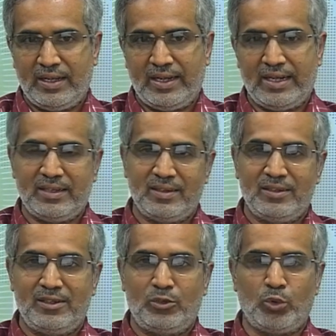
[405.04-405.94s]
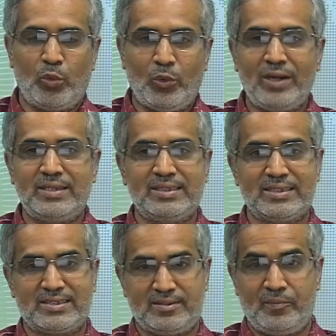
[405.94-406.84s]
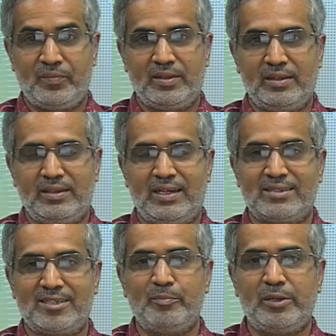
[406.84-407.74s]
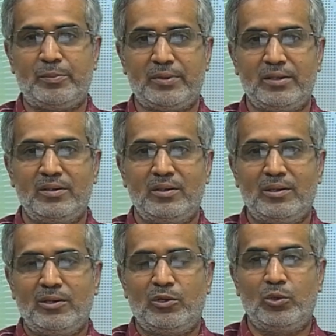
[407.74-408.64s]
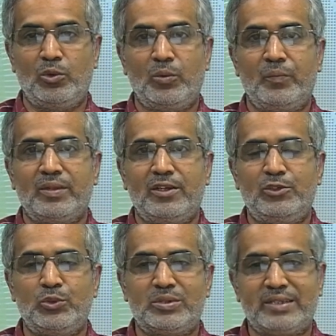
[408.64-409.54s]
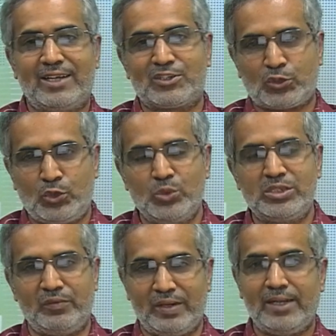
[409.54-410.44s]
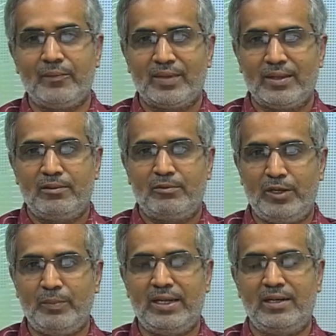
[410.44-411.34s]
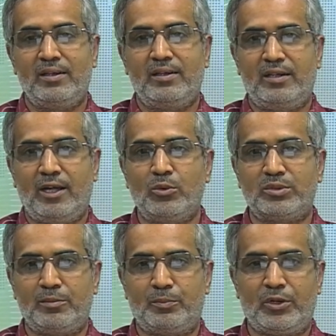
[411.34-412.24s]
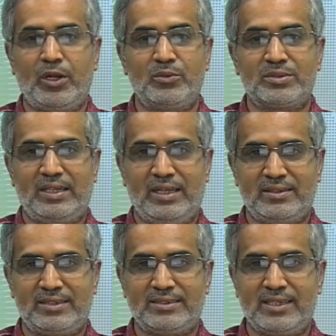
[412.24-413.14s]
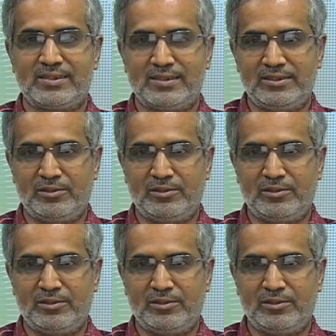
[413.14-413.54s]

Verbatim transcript: and to avoid this there are some people who use exclusively female nouns and pronouns like, such as in